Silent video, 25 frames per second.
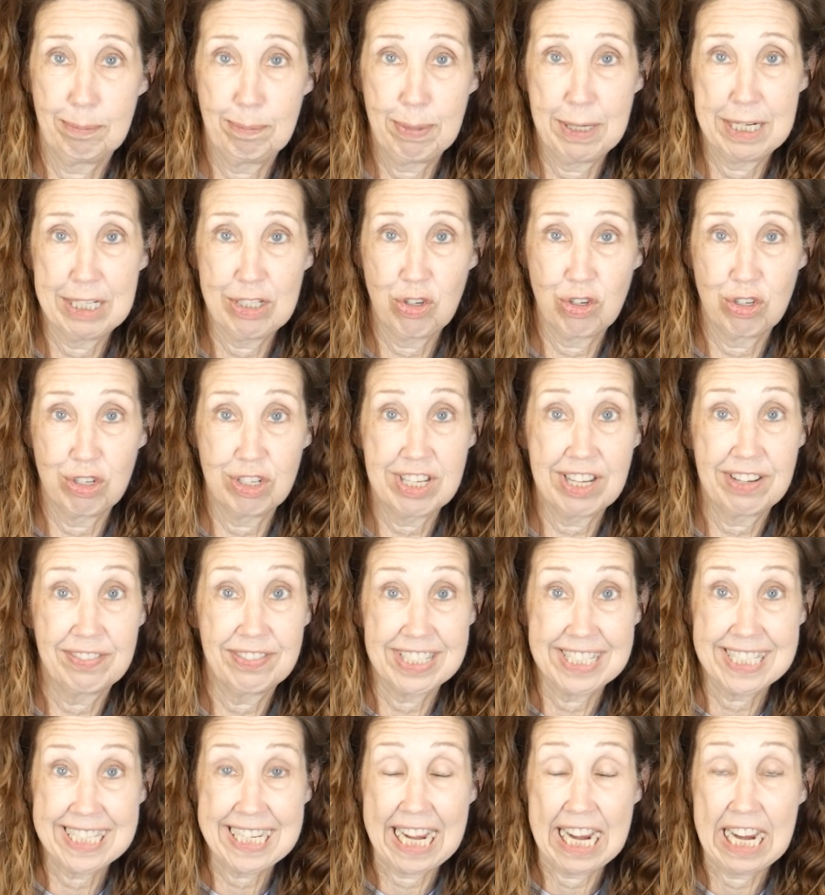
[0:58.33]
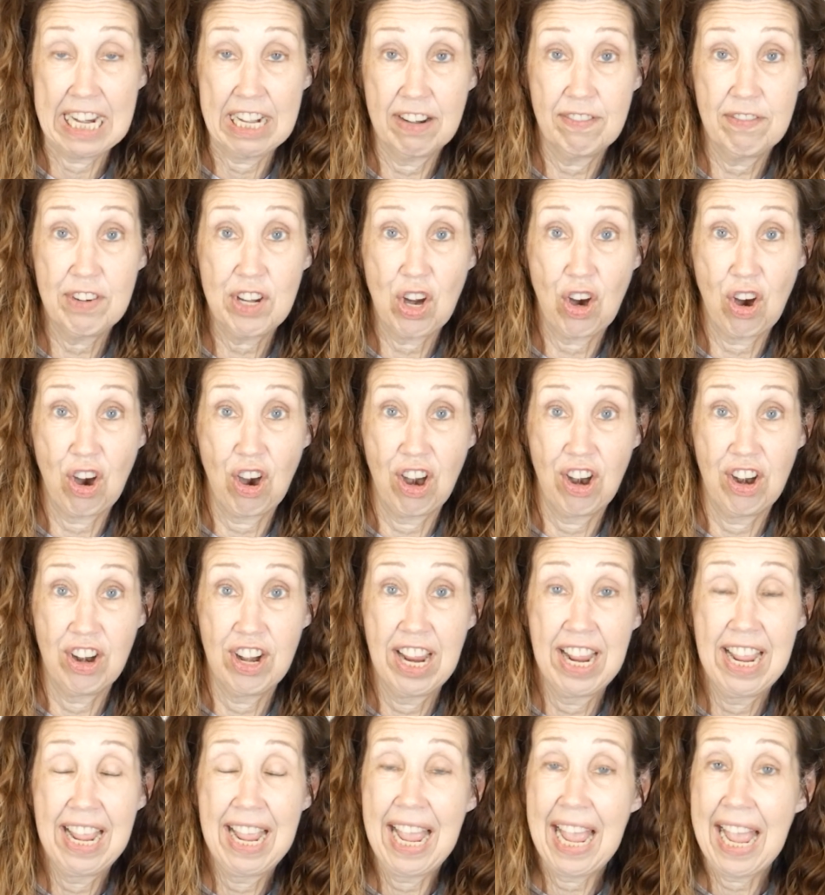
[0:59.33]
pictures of a skein of
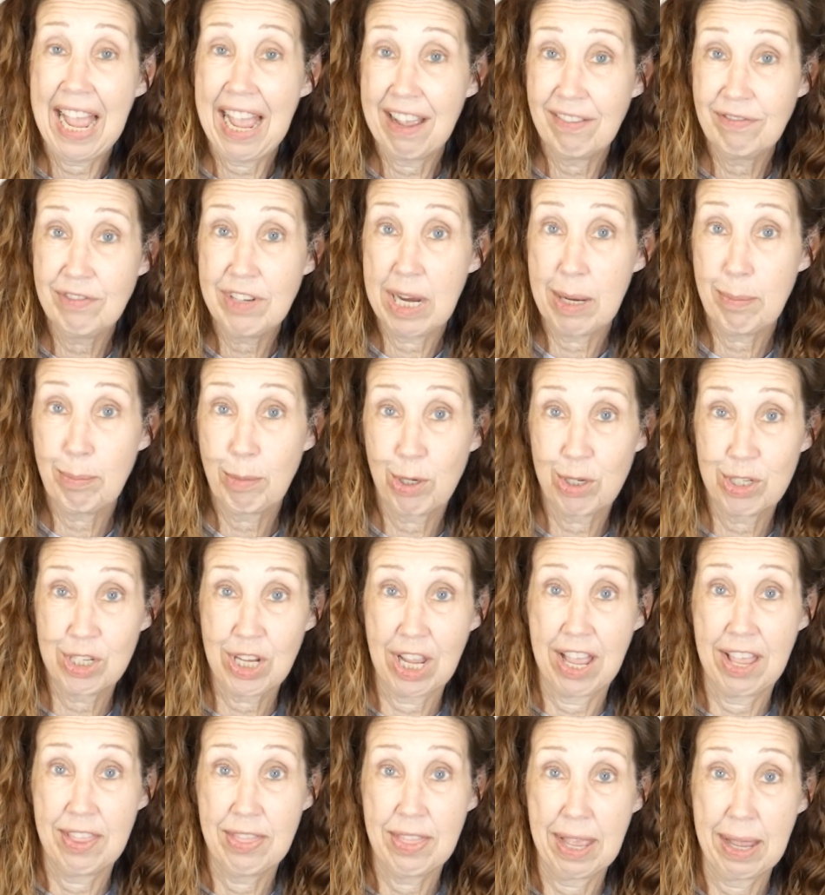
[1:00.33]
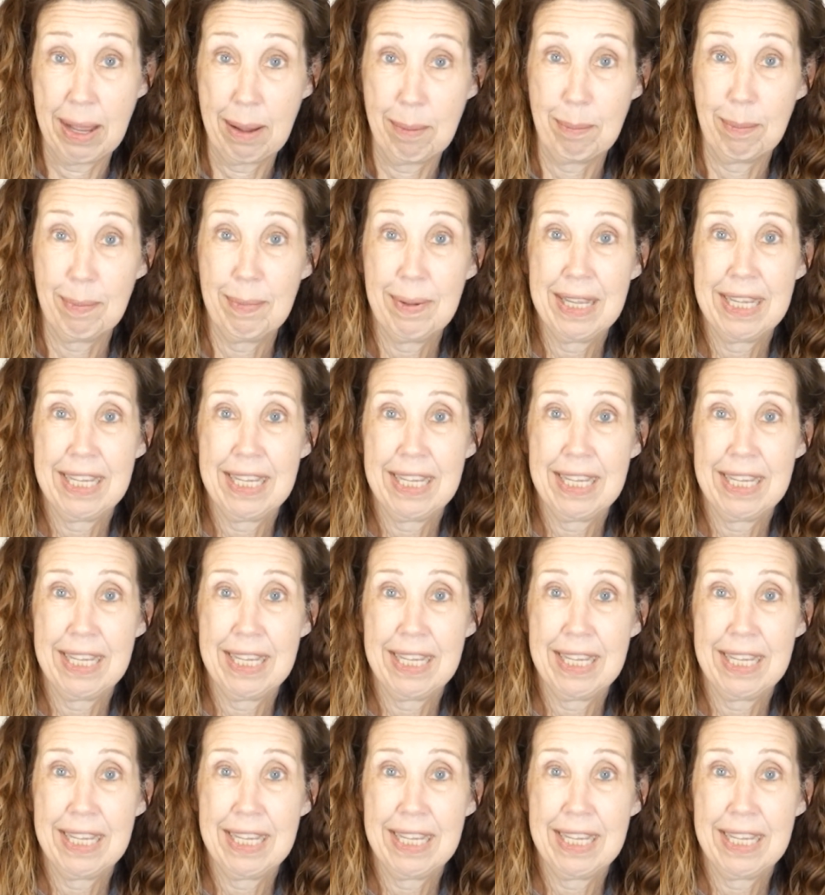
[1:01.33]
yarn have numbers on them.